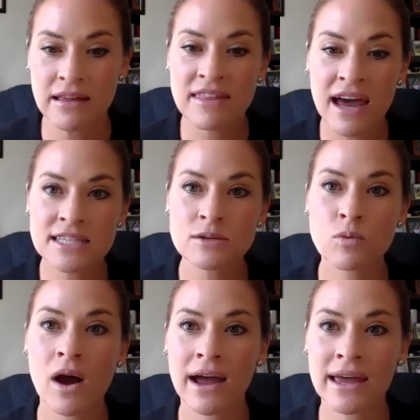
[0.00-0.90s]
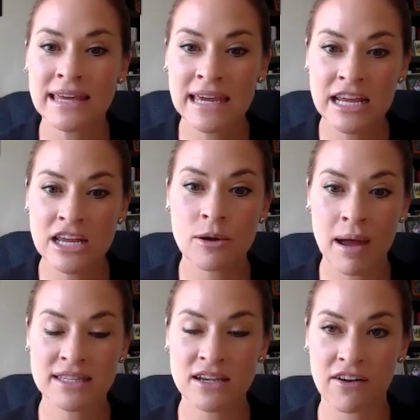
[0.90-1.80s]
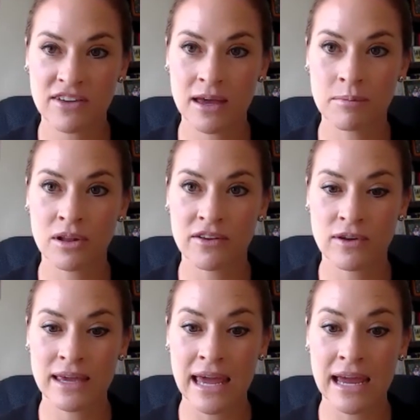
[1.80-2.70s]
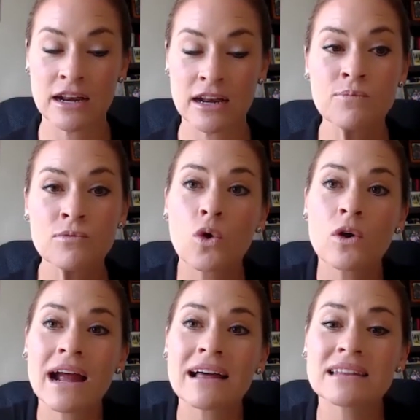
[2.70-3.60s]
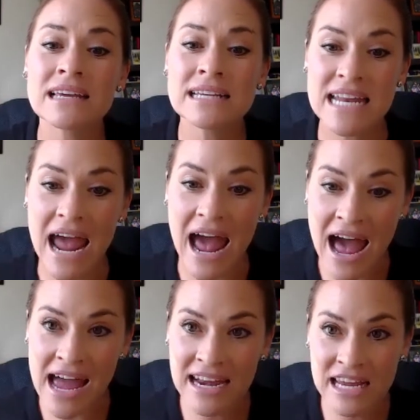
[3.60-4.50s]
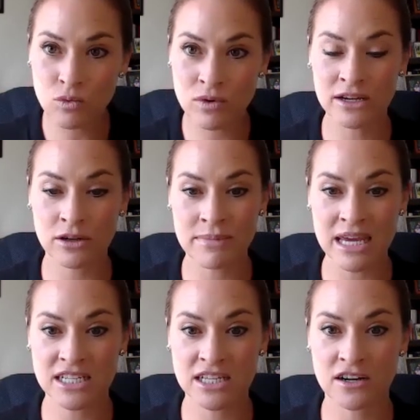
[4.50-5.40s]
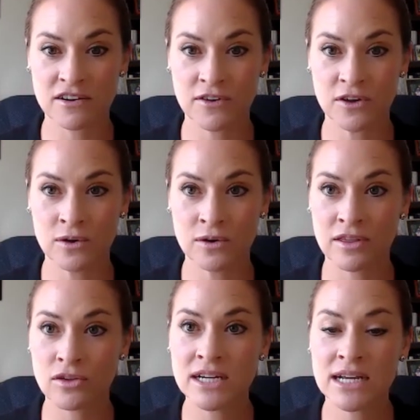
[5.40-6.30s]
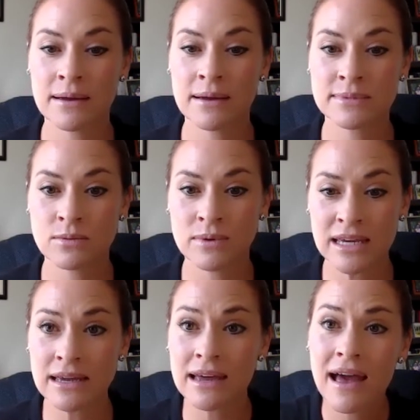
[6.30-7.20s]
That's why getting your pets off kibble if we can, or at least adding real meat to their food 3 times a week,